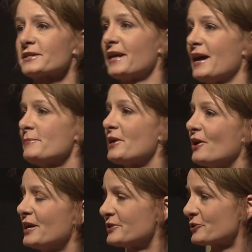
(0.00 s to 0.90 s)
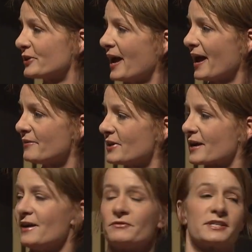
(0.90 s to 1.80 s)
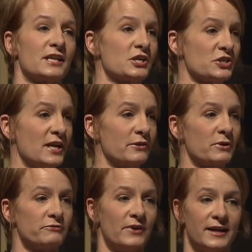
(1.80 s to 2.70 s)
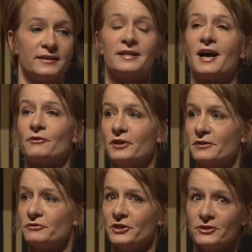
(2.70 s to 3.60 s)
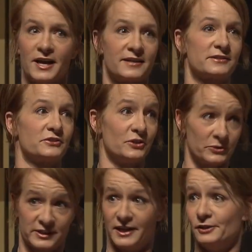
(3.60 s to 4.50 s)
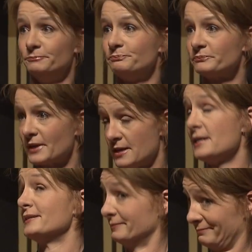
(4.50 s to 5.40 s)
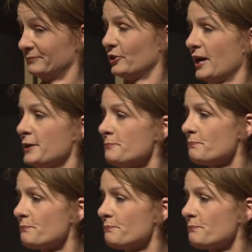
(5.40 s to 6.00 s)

time in our history to have that conversation now that we finally got rid of don't ask, don't tell, right?